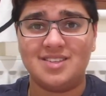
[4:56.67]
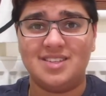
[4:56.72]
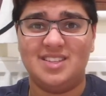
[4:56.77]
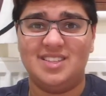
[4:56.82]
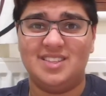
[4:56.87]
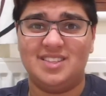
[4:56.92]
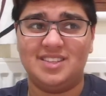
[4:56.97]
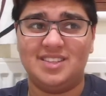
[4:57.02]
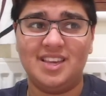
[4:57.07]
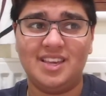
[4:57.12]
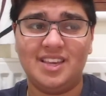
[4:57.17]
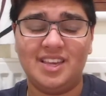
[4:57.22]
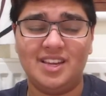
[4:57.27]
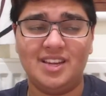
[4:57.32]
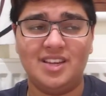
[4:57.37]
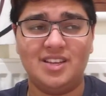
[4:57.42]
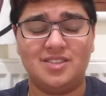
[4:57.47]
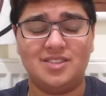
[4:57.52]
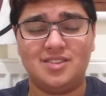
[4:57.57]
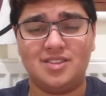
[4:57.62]
in his
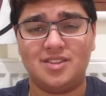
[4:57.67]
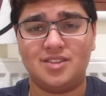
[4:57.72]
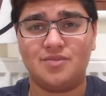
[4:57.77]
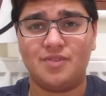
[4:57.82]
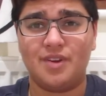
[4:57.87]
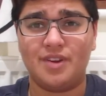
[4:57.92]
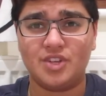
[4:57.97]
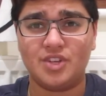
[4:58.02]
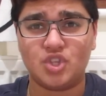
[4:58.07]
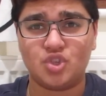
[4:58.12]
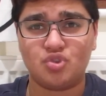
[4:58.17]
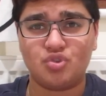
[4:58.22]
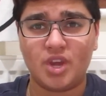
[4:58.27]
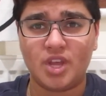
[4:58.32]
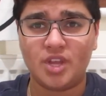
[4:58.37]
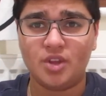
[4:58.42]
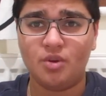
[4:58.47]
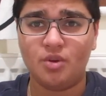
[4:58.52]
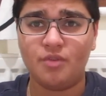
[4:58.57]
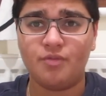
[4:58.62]
geekiness, in his very
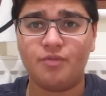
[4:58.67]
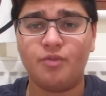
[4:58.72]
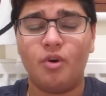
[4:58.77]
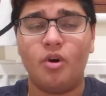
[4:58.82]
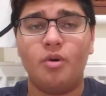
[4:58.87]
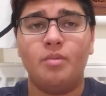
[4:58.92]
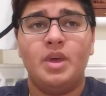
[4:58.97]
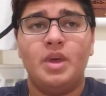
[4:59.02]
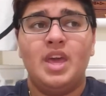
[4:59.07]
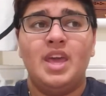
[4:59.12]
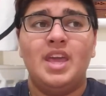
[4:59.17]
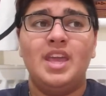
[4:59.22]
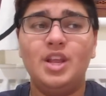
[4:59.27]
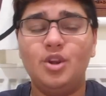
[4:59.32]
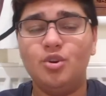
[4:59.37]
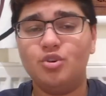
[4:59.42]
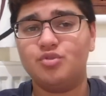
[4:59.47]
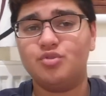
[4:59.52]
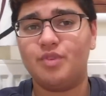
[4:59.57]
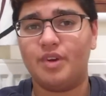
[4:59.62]
straight uniform, he
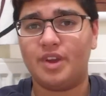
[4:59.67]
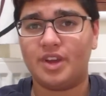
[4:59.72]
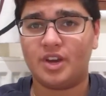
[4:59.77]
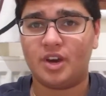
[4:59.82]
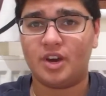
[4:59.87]
looks very